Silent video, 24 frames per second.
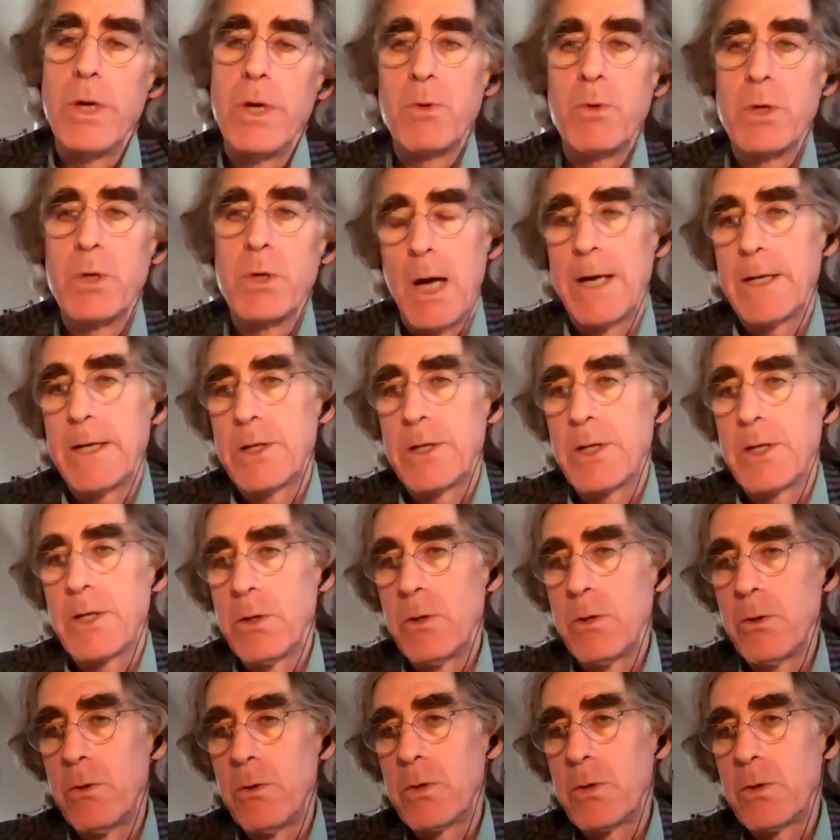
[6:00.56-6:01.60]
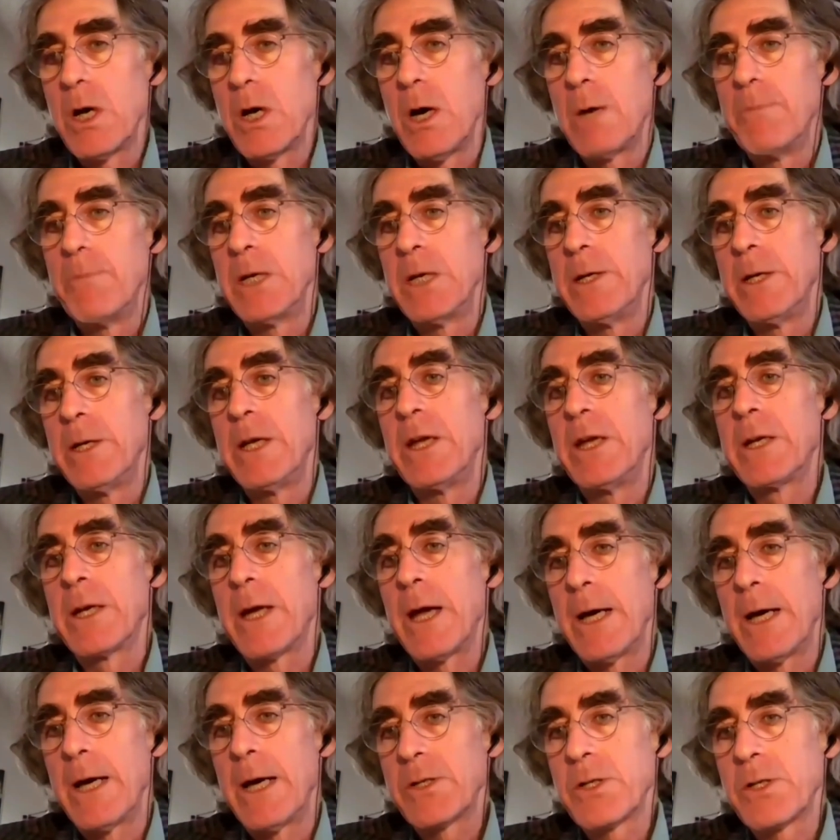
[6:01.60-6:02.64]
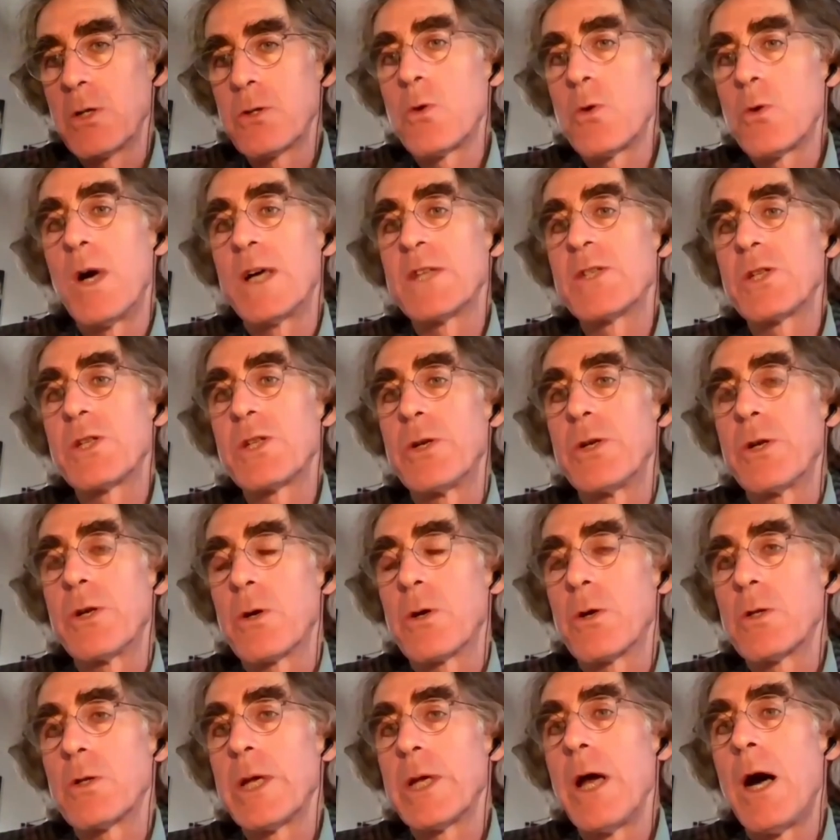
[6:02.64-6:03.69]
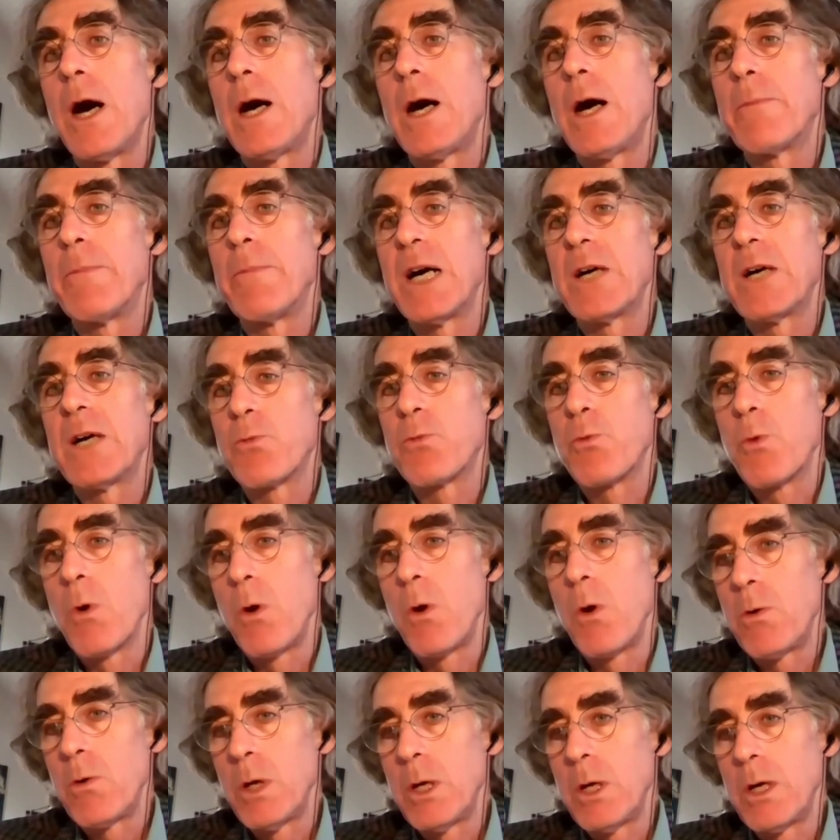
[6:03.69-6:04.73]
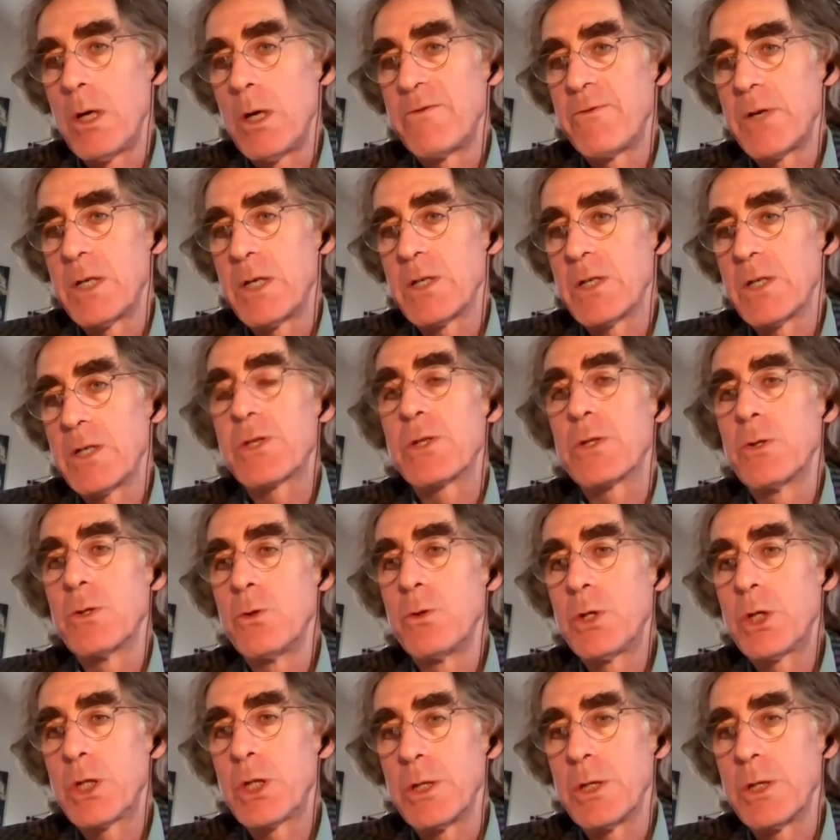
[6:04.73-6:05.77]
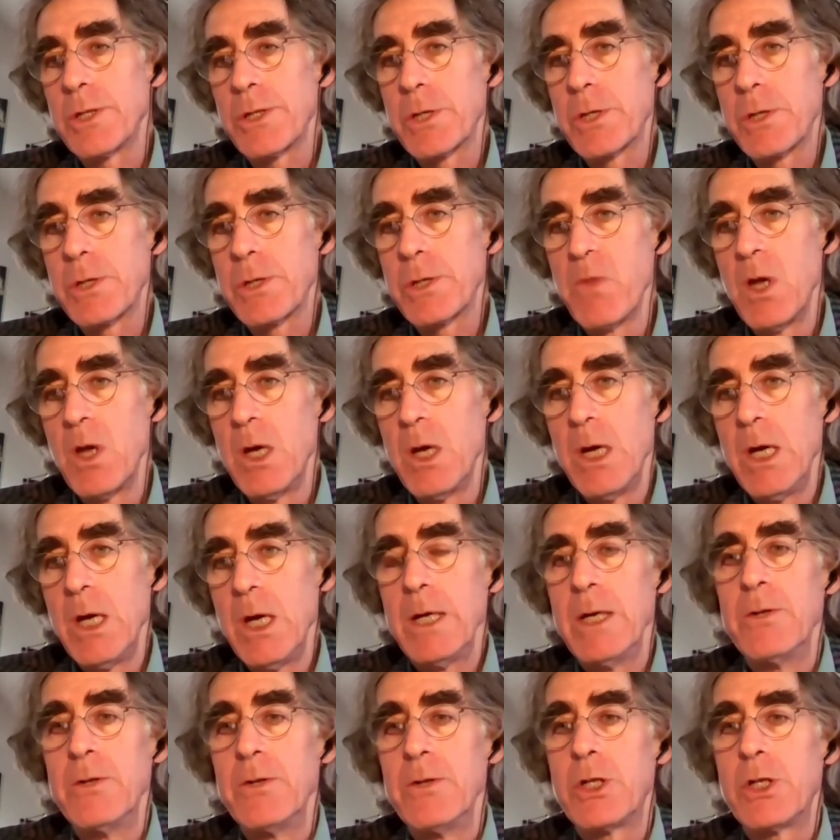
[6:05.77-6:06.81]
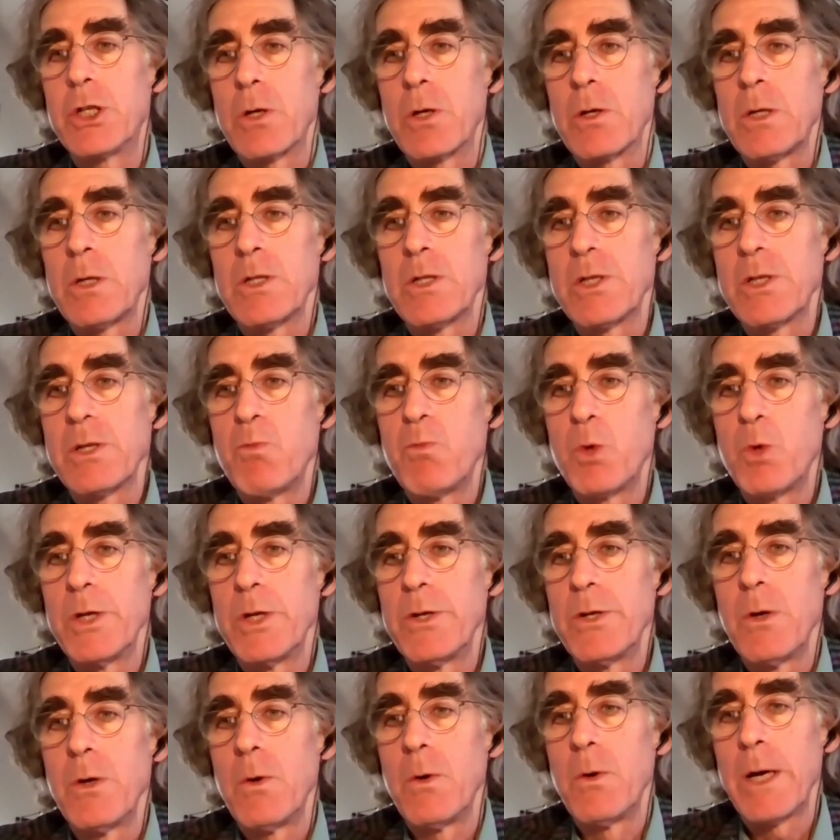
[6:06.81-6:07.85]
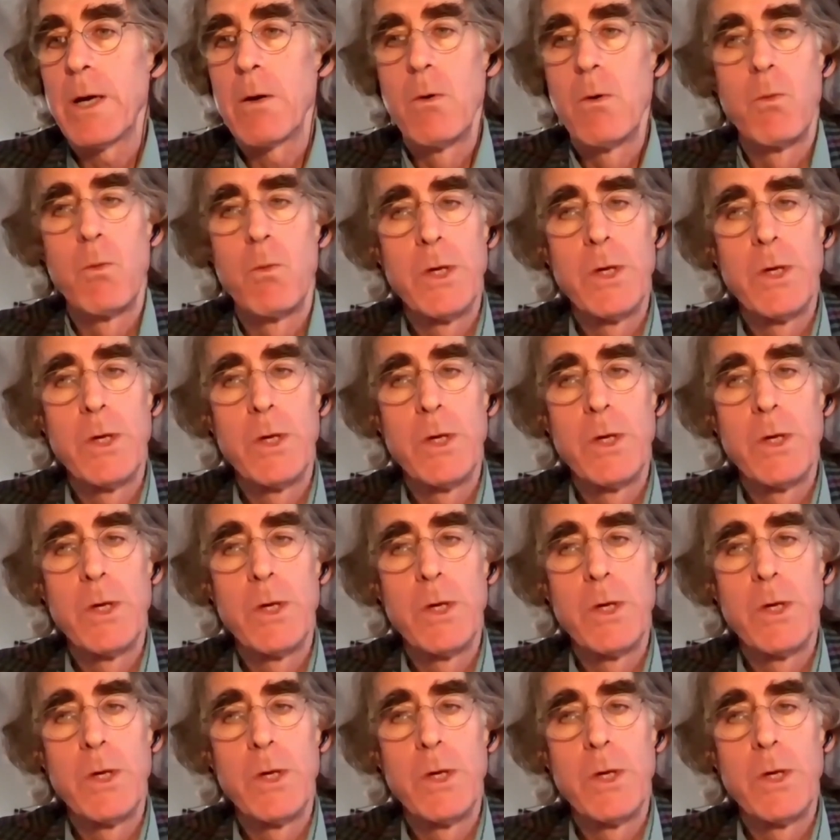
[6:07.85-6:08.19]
We would like to come in. Inga asked a question early on about the role of solutions in the journalism we're doing.